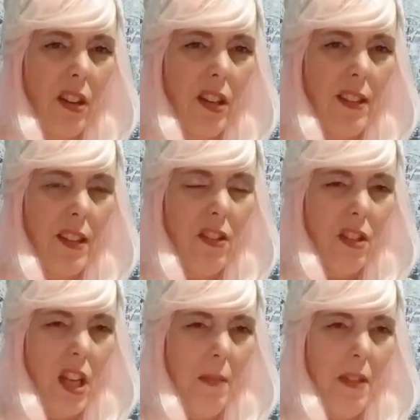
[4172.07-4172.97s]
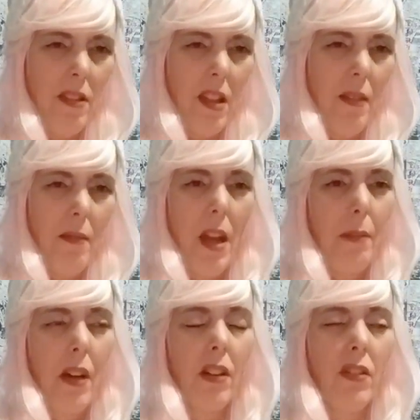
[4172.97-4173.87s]
I didn't see her comments. I
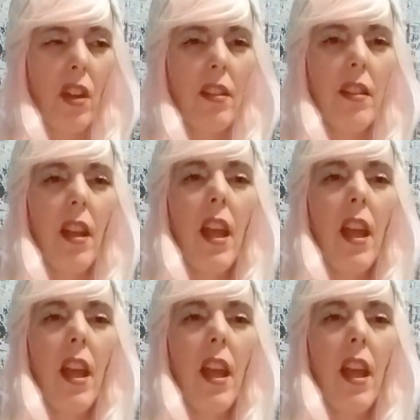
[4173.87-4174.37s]
apologize.